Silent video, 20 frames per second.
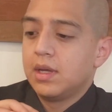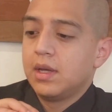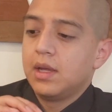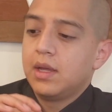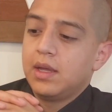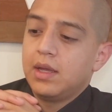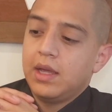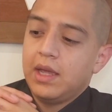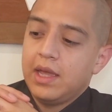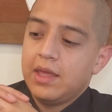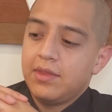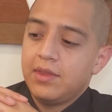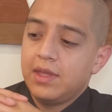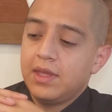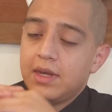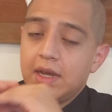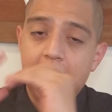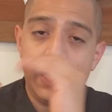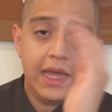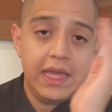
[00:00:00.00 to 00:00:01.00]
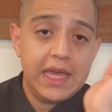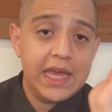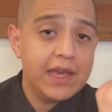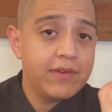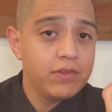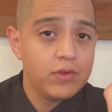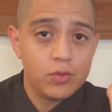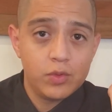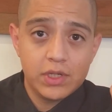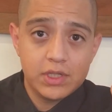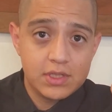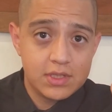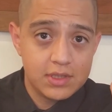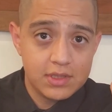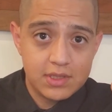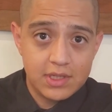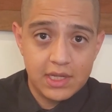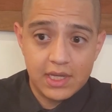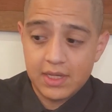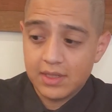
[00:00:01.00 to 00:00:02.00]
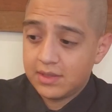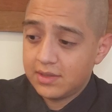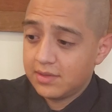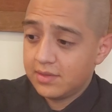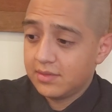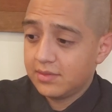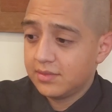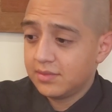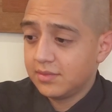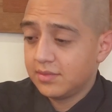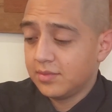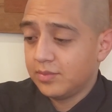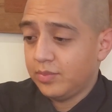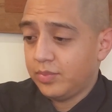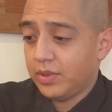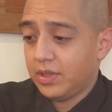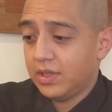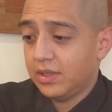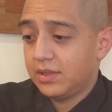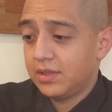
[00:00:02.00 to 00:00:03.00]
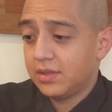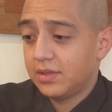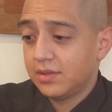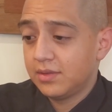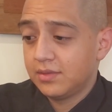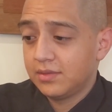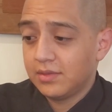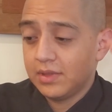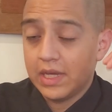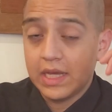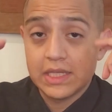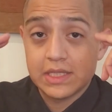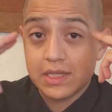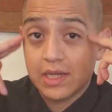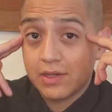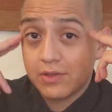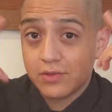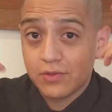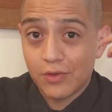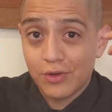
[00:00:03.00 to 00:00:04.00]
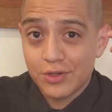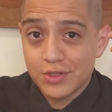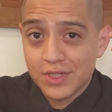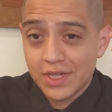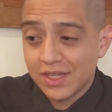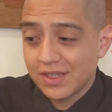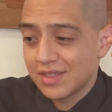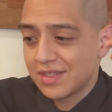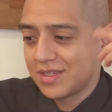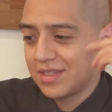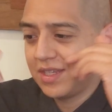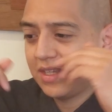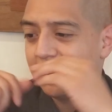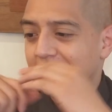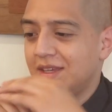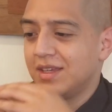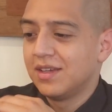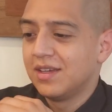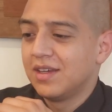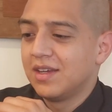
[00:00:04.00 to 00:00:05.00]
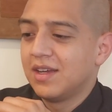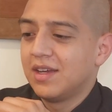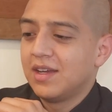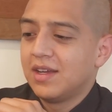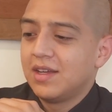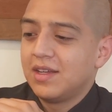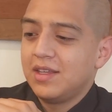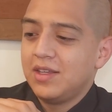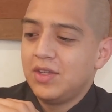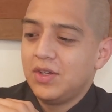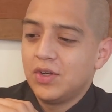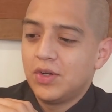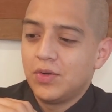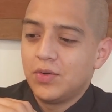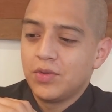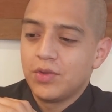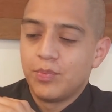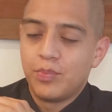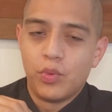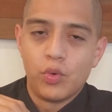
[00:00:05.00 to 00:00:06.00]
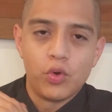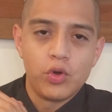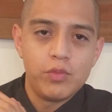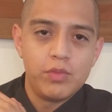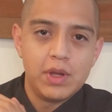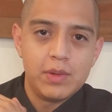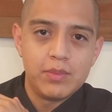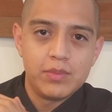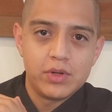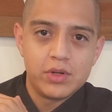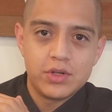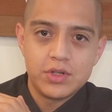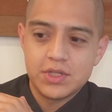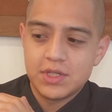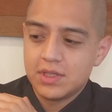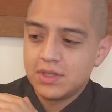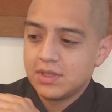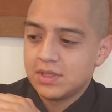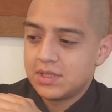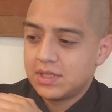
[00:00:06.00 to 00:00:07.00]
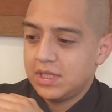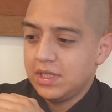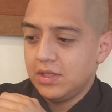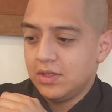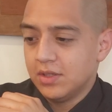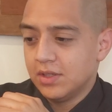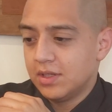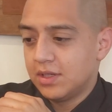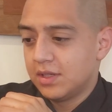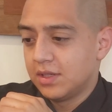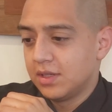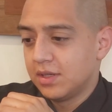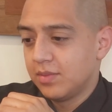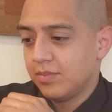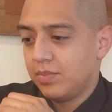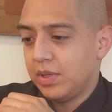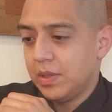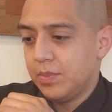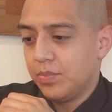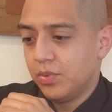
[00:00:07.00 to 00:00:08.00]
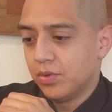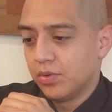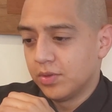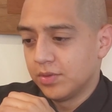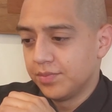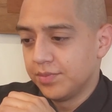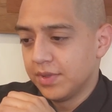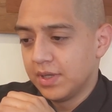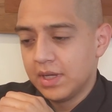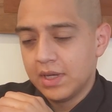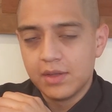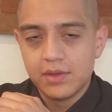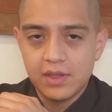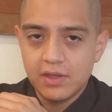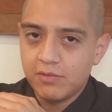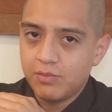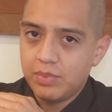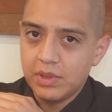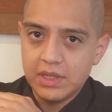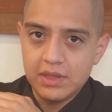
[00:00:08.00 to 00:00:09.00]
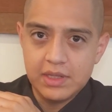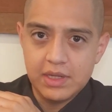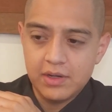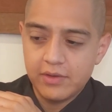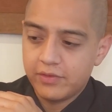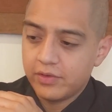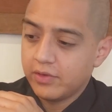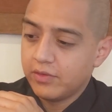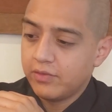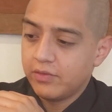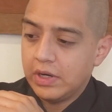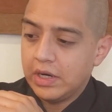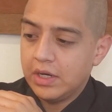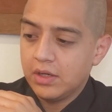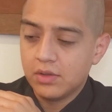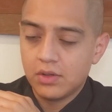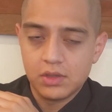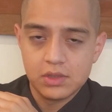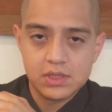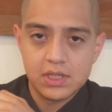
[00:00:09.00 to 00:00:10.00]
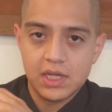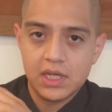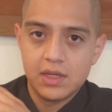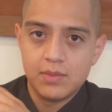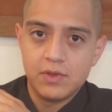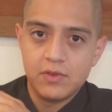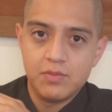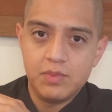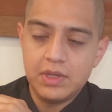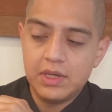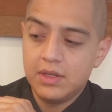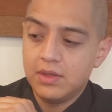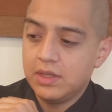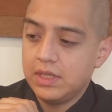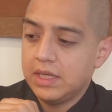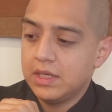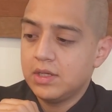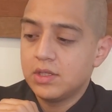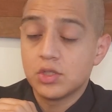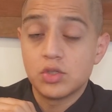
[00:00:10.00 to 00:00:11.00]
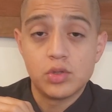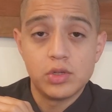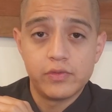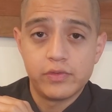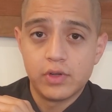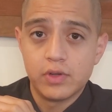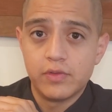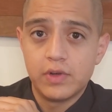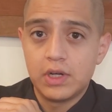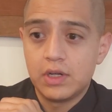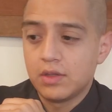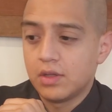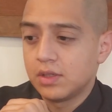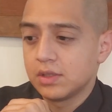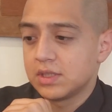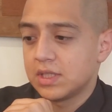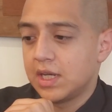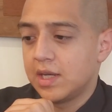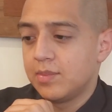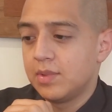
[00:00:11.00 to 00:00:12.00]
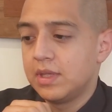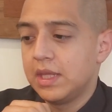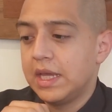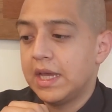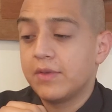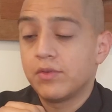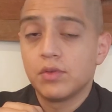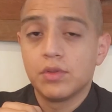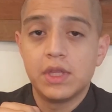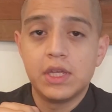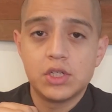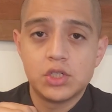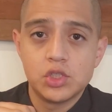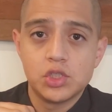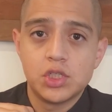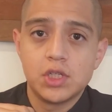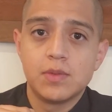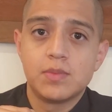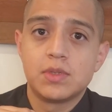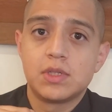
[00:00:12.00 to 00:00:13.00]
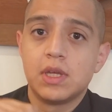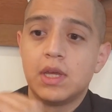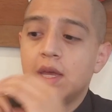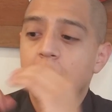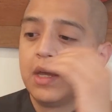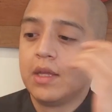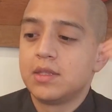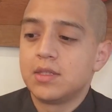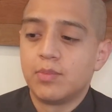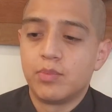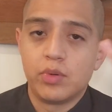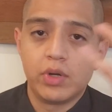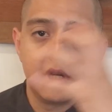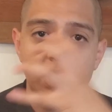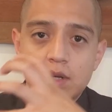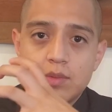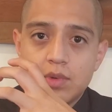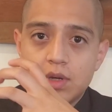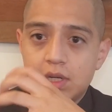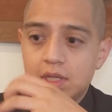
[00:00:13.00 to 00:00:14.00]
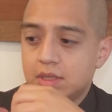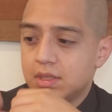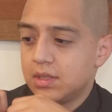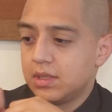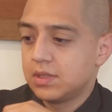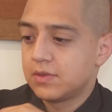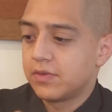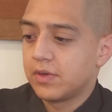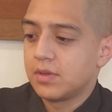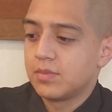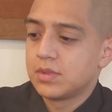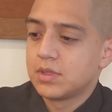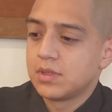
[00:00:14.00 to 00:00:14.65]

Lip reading: And then I haven't reached this yet, but as far as I can see, the board members and the senior people, they've been there for a very long time. They've been in the industry for a very long time, and they have relationships to bring in money to these firms.